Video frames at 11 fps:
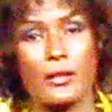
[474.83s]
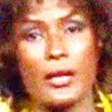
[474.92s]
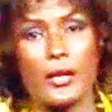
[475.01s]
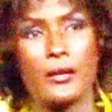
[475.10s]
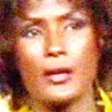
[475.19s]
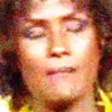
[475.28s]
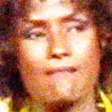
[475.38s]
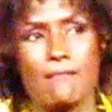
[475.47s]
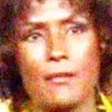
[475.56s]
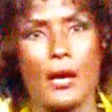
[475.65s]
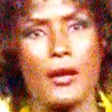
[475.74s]

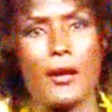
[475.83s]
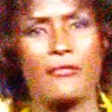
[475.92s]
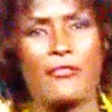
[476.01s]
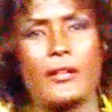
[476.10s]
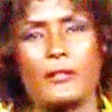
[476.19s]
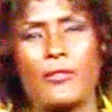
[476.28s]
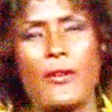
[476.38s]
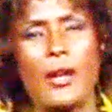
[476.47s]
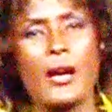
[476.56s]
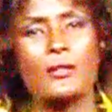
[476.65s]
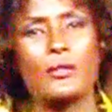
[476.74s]
And, I find it
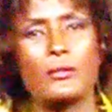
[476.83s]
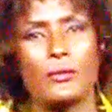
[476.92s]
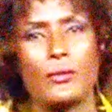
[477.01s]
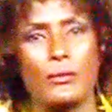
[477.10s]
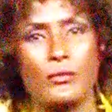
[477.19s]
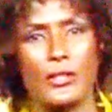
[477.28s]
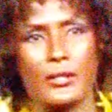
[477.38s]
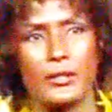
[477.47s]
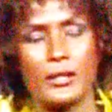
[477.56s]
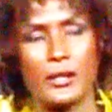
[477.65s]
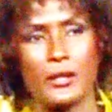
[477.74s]
very hard for this.